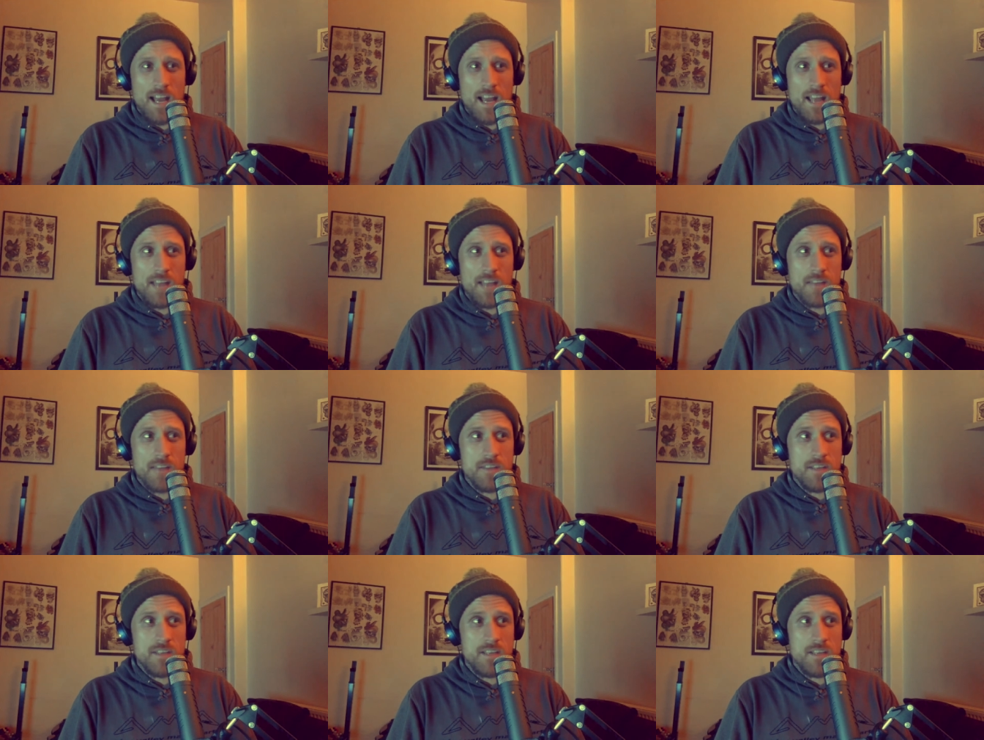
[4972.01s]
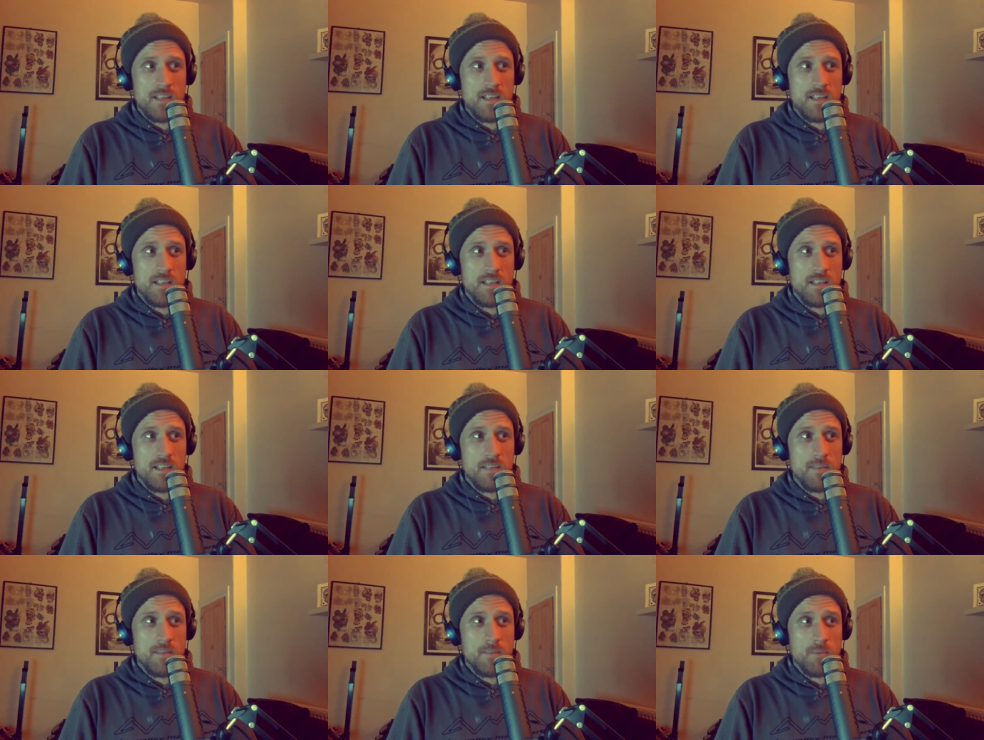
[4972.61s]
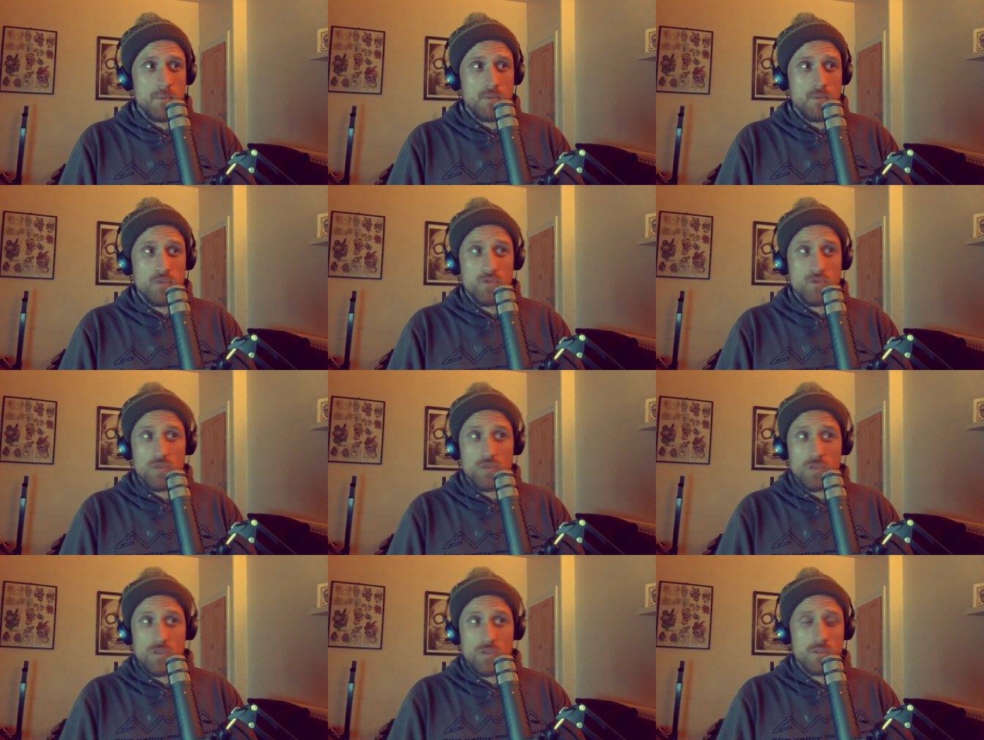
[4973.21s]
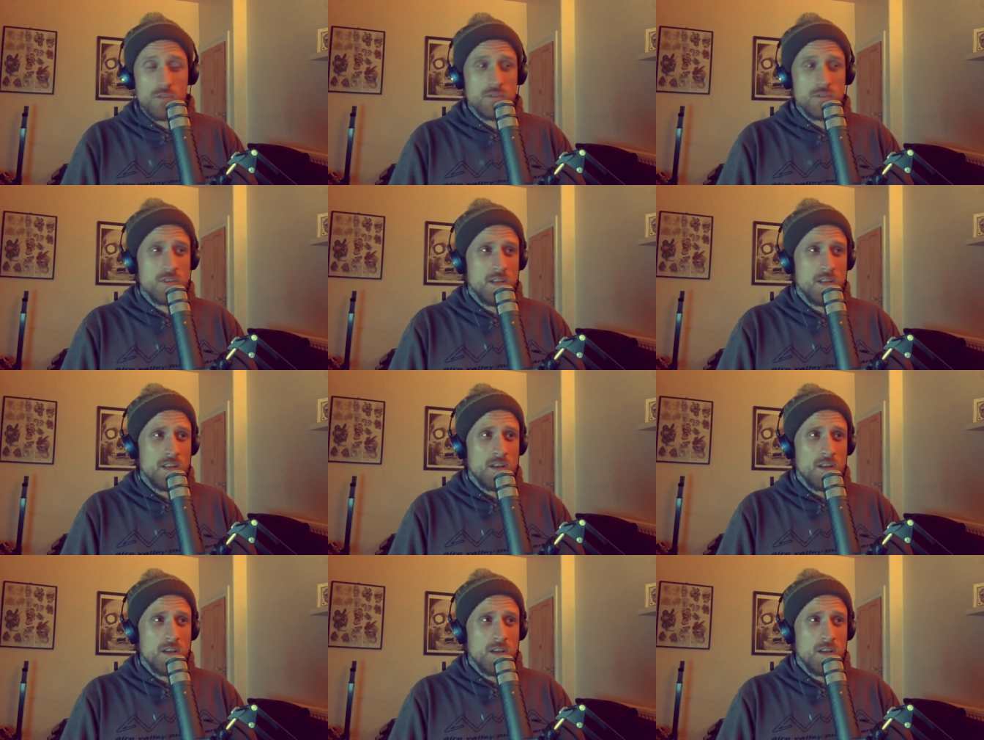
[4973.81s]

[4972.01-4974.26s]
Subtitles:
You see people's struggles